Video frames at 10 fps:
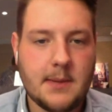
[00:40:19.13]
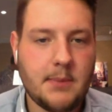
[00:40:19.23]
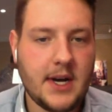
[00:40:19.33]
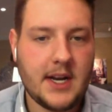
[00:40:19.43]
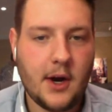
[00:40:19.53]

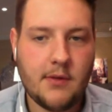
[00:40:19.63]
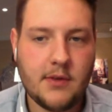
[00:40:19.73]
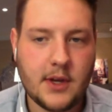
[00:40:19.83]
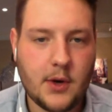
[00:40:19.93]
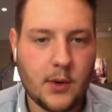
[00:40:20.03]
But
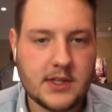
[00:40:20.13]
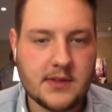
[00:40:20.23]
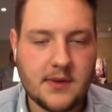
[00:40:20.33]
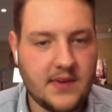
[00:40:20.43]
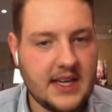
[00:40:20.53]
over the course
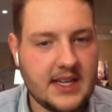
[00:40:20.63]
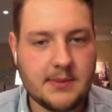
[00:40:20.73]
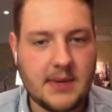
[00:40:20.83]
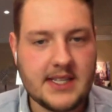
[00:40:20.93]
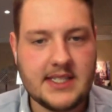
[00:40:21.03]
of
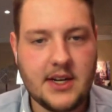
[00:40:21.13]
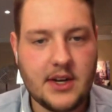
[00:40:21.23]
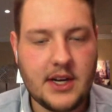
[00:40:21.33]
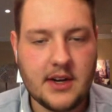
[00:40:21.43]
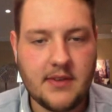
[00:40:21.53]
events in my
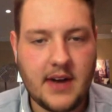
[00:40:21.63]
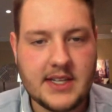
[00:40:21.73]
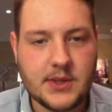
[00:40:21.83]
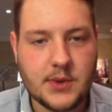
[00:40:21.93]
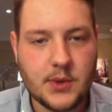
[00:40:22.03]
senior year of
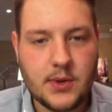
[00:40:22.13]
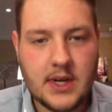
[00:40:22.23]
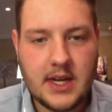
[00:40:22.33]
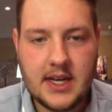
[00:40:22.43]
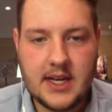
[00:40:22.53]
high
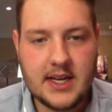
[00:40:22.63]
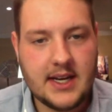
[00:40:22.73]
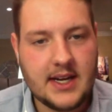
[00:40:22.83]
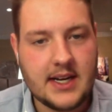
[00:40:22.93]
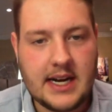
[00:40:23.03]
school,
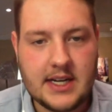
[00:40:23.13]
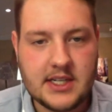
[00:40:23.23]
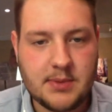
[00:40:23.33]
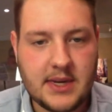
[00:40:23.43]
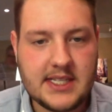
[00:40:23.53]
God
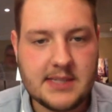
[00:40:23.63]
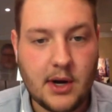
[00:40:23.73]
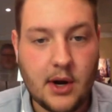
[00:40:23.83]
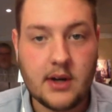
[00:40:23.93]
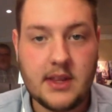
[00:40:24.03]
just placed in
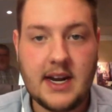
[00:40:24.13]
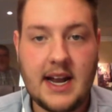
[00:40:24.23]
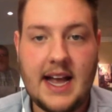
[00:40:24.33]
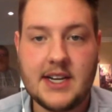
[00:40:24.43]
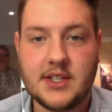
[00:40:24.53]
my heart
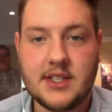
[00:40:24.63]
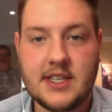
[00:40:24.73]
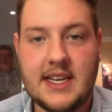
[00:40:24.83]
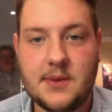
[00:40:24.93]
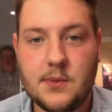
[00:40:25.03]
that I
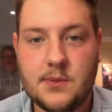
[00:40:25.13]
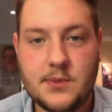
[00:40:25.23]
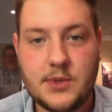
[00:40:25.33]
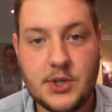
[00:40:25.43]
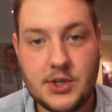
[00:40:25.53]
actually
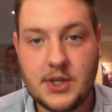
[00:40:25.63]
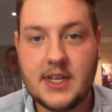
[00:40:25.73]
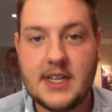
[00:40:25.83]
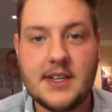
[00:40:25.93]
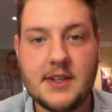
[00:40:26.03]

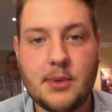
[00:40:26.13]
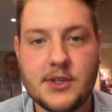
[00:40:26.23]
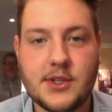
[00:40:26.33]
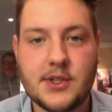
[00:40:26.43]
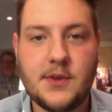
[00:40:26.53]
should
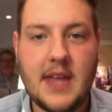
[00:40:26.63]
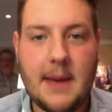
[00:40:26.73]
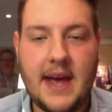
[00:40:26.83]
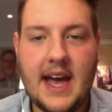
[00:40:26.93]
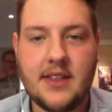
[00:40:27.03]
pursue
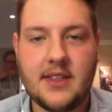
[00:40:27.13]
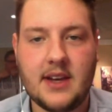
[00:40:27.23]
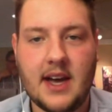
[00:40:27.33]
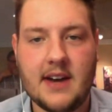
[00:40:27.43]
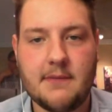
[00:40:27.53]
that path
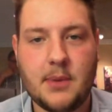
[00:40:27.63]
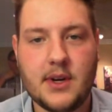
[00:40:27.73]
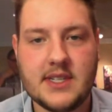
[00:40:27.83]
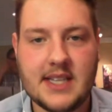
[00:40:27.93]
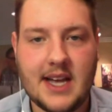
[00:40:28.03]
and kind of
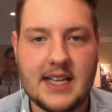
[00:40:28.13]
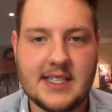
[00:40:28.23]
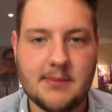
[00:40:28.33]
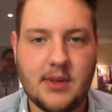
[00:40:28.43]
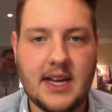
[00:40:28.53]
put
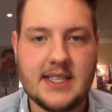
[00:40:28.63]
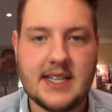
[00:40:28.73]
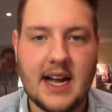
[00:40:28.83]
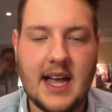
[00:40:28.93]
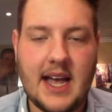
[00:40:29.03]
aside some plans
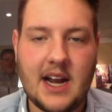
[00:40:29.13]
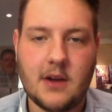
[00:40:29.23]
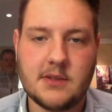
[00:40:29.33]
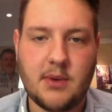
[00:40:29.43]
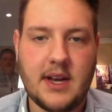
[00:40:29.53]
that I had.
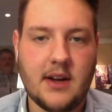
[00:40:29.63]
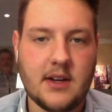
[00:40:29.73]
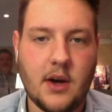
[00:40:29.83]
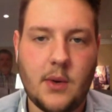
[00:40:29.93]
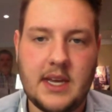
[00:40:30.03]
I was planning
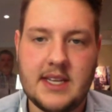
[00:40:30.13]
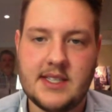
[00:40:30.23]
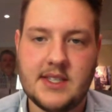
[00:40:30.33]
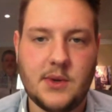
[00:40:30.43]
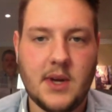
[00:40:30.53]
on going
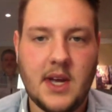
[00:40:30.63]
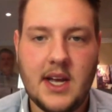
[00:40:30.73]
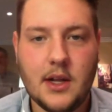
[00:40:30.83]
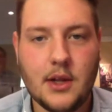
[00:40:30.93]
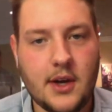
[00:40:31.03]
into
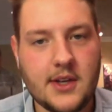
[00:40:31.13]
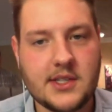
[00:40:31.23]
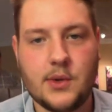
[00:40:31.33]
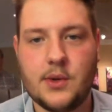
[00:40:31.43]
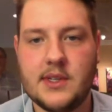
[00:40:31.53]
law
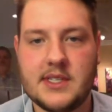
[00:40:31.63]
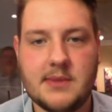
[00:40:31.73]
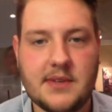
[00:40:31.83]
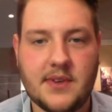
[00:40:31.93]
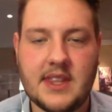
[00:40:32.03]
school and
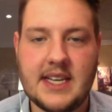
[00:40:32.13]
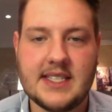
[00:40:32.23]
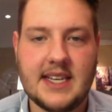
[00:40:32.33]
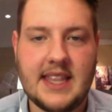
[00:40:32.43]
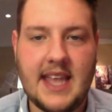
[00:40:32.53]
some different
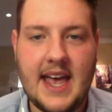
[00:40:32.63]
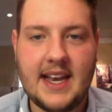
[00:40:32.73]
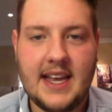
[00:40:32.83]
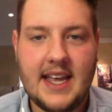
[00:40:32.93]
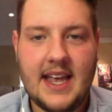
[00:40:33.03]
things like
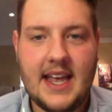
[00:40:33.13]
that.